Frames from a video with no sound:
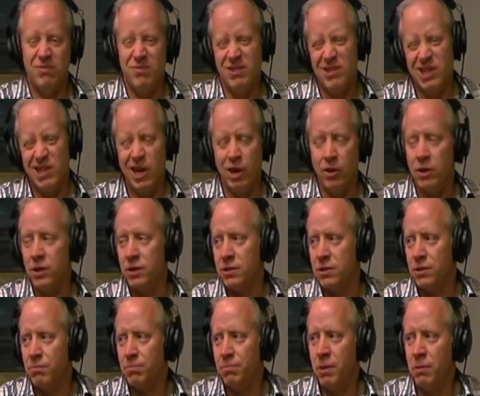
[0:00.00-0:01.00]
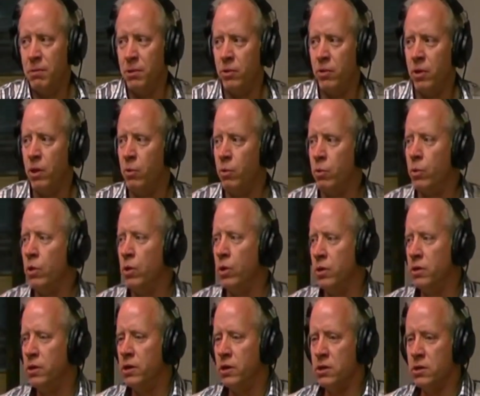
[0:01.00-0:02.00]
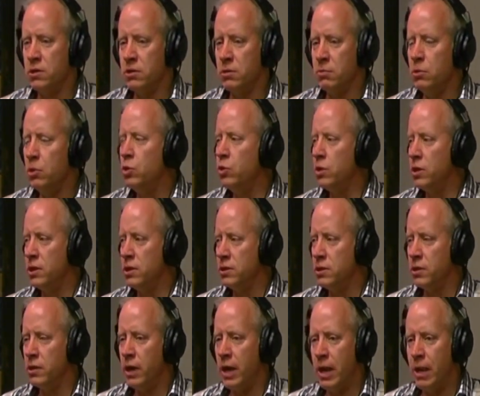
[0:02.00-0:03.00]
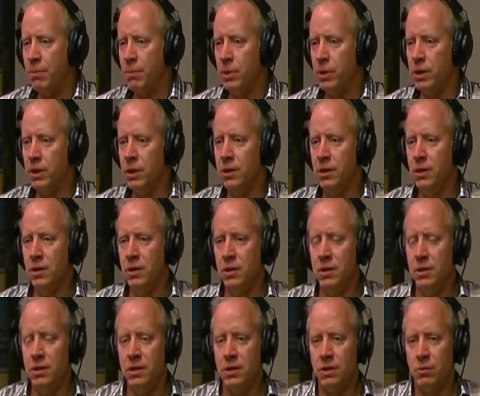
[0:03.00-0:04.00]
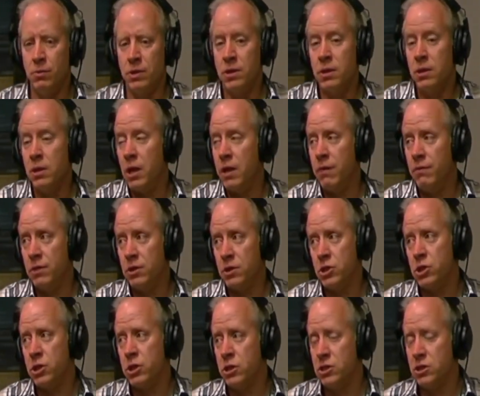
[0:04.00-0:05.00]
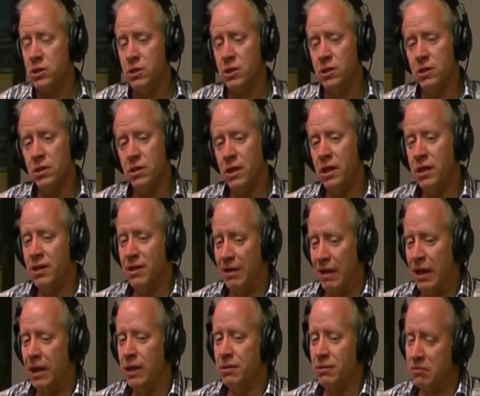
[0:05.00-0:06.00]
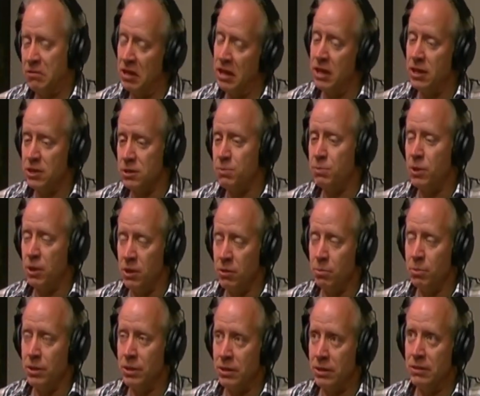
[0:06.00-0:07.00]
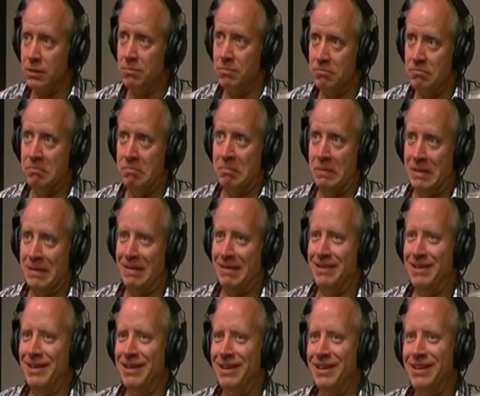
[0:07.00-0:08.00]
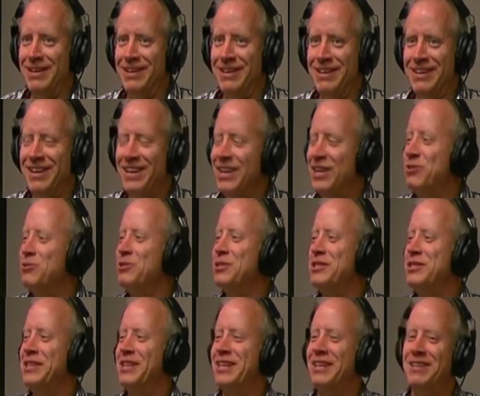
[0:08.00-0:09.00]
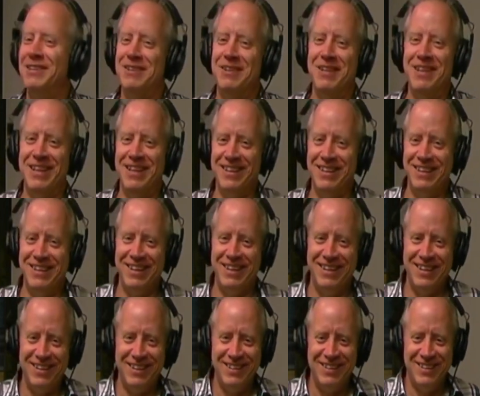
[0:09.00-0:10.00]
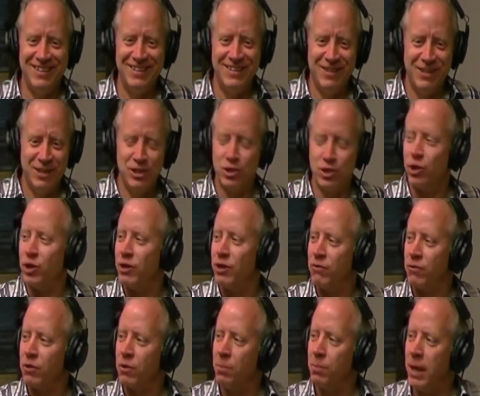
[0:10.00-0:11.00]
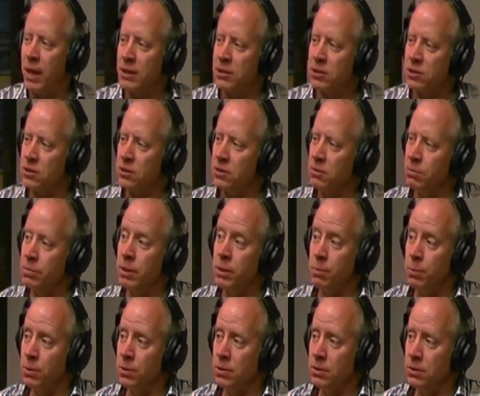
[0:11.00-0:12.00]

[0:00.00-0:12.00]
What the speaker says: Scary isn't maybe the right word. There are some new things that are happening within the life of the church, and I think it's probably been an interesting journey for a pastor and people.